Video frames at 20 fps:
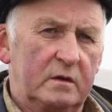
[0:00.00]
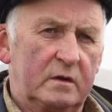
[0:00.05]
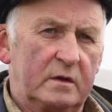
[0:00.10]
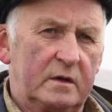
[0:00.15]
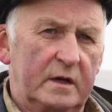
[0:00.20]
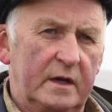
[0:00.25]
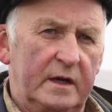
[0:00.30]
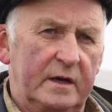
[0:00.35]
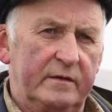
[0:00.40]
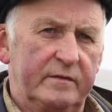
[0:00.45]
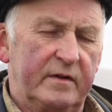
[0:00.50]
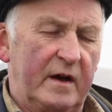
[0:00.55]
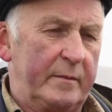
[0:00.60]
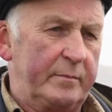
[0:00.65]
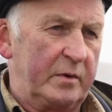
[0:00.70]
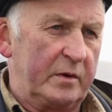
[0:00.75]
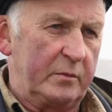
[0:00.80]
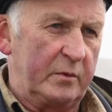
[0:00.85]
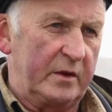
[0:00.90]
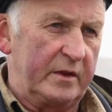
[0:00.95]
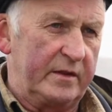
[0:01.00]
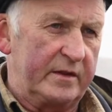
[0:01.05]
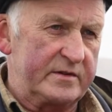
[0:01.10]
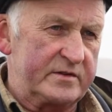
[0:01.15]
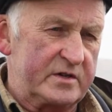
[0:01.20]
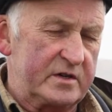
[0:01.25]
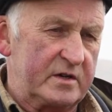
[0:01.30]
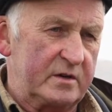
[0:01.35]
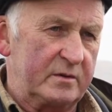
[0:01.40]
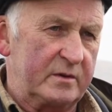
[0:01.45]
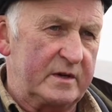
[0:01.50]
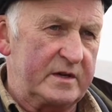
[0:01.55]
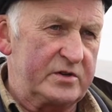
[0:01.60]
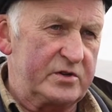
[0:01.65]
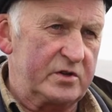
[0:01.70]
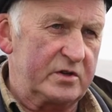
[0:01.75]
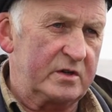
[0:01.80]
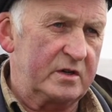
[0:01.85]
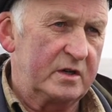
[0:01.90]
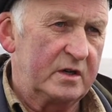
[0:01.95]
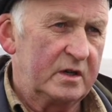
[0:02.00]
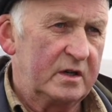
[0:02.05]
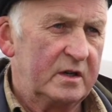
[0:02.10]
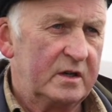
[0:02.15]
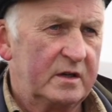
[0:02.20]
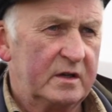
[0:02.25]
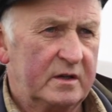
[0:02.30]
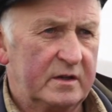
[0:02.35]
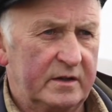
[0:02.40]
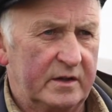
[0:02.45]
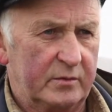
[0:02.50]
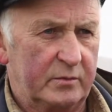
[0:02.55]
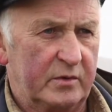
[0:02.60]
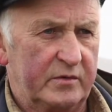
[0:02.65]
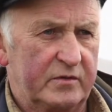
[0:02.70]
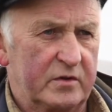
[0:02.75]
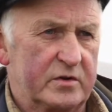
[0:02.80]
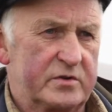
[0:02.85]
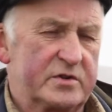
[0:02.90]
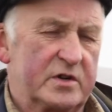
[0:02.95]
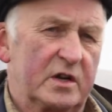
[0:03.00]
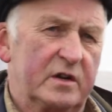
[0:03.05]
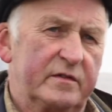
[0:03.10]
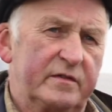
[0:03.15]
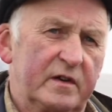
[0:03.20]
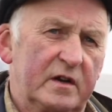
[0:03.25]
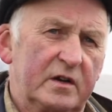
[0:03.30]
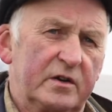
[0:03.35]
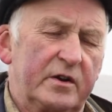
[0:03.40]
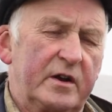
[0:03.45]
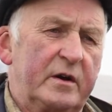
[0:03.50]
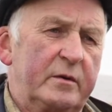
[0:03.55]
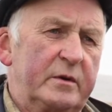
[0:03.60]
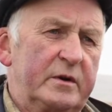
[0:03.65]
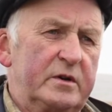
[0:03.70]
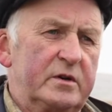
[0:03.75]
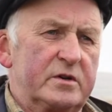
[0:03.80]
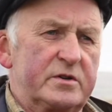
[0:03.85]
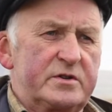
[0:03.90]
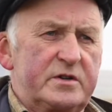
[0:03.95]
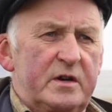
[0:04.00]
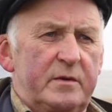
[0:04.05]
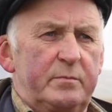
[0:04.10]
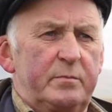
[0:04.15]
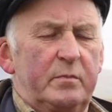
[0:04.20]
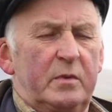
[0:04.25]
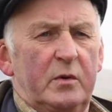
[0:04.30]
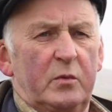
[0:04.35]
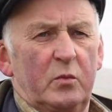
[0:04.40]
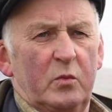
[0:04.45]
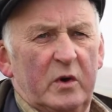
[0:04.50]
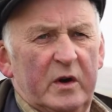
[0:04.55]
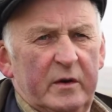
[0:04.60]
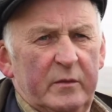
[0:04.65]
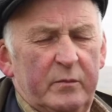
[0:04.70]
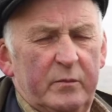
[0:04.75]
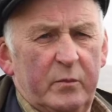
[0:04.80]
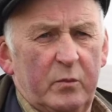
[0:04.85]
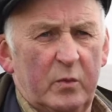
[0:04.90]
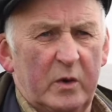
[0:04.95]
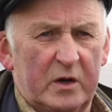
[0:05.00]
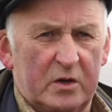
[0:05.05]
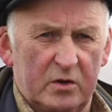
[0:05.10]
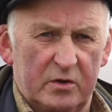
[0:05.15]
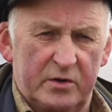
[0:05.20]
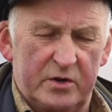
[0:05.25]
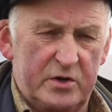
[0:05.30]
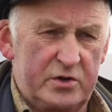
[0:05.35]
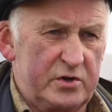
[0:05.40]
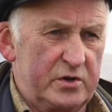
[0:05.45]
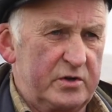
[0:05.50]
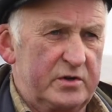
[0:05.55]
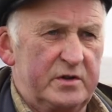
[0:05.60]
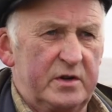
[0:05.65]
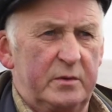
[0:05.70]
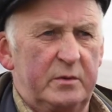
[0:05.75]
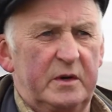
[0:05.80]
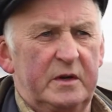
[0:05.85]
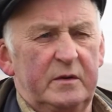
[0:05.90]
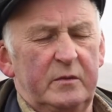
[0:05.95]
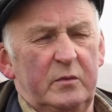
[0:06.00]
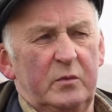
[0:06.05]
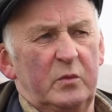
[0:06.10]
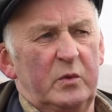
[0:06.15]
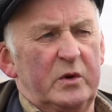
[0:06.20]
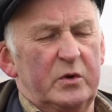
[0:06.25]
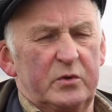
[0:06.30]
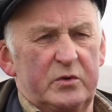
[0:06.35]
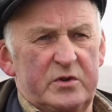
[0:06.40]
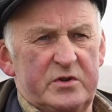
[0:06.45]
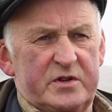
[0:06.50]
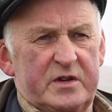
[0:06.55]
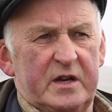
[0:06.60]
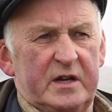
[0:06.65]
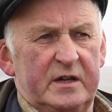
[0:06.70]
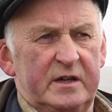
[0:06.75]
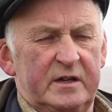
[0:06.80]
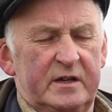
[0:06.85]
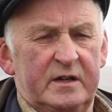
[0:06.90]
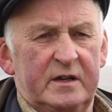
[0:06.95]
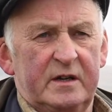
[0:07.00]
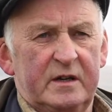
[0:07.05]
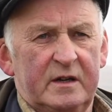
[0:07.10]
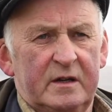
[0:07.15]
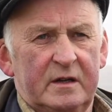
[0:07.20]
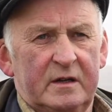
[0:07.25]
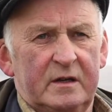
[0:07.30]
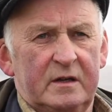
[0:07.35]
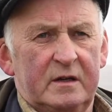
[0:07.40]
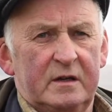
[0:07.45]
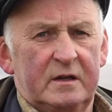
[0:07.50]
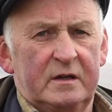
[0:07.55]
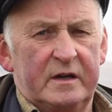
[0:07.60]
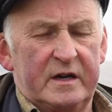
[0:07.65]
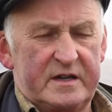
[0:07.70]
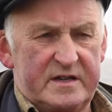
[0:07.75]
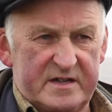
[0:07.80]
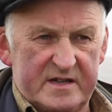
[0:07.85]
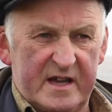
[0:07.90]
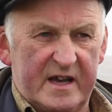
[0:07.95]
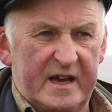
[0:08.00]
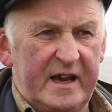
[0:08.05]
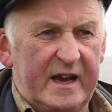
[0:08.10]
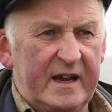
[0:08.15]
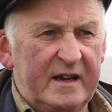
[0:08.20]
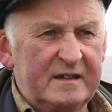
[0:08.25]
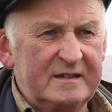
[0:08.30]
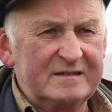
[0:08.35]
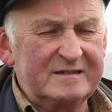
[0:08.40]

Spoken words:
kind of happy with the situation that we've got Sellafield on our doorstep, but we're conditioned to it. We understand it's there.